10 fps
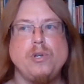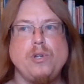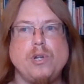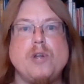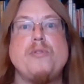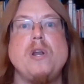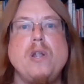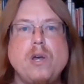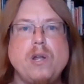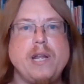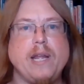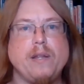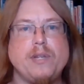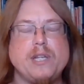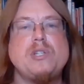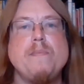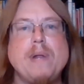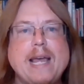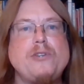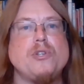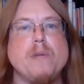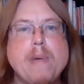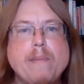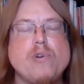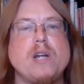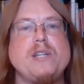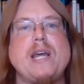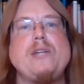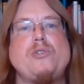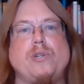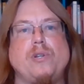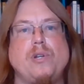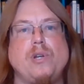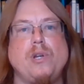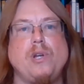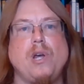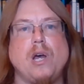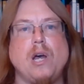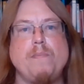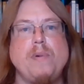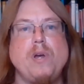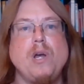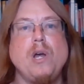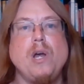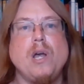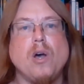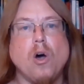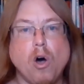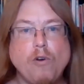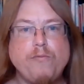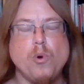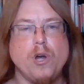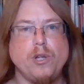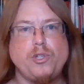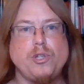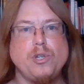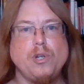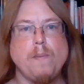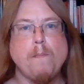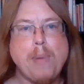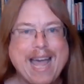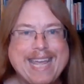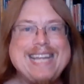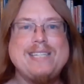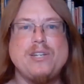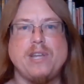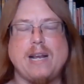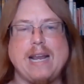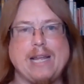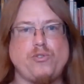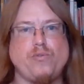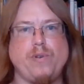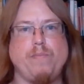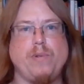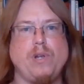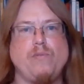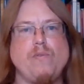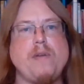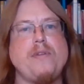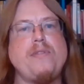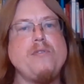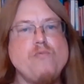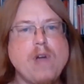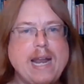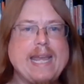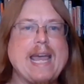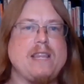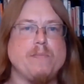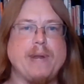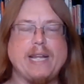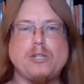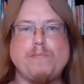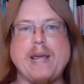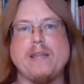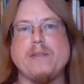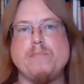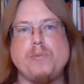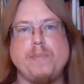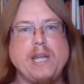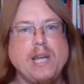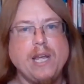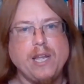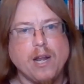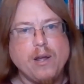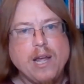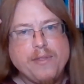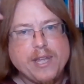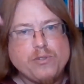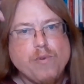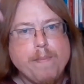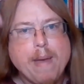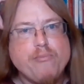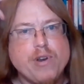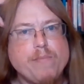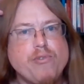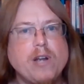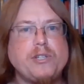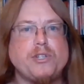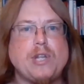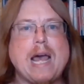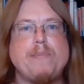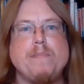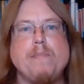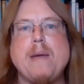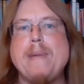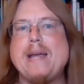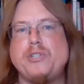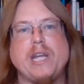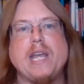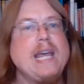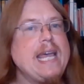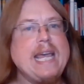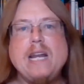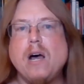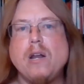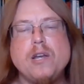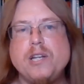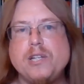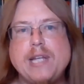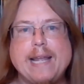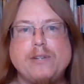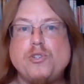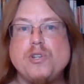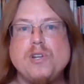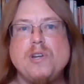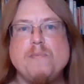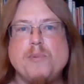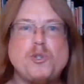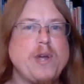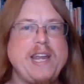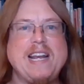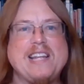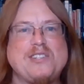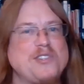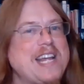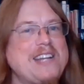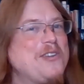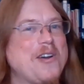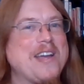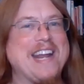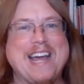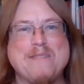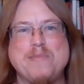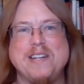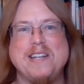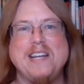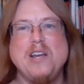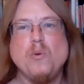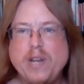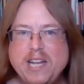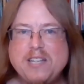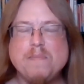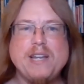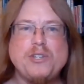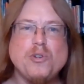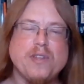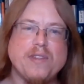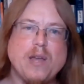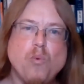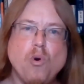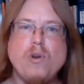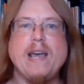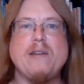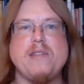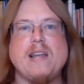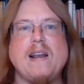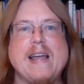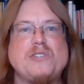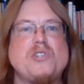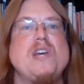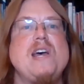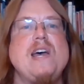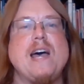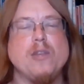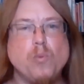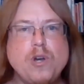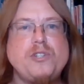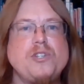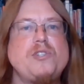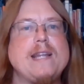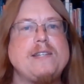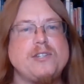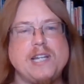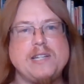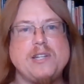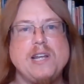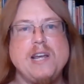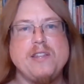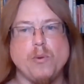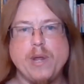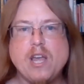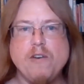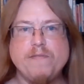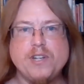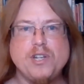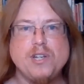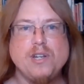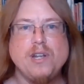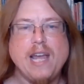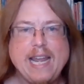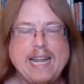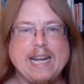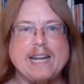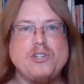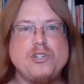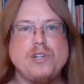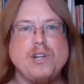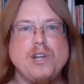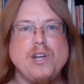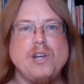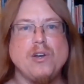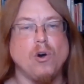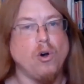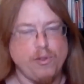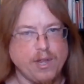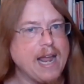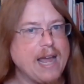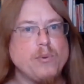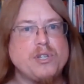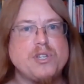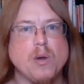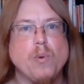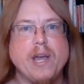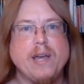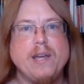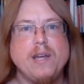you know, the learning, the assimilation, the memorisation of words back into the classroom, rather than relegate them and expect them to be, you know, this remembering process to happen by magic in our learners' heads between lessons. That's not going to happen. We need to make sure that they walk out of the class and the words and sentences that we covered in English, or the language that we're